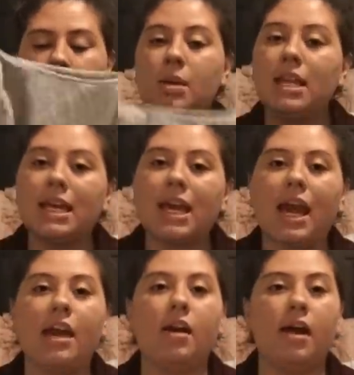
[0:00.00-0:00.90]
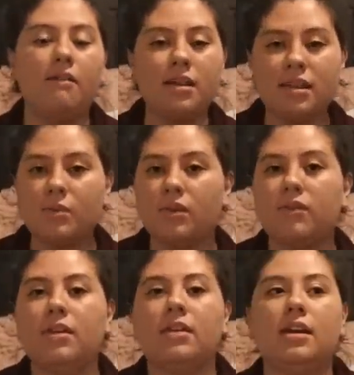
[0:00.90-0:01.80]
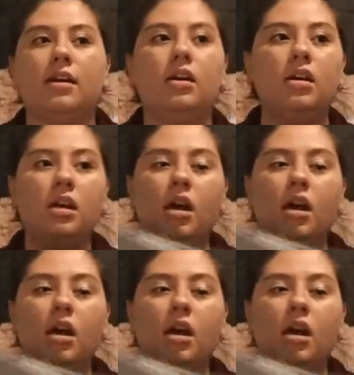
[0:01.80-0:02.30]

communicate everything we're feeling.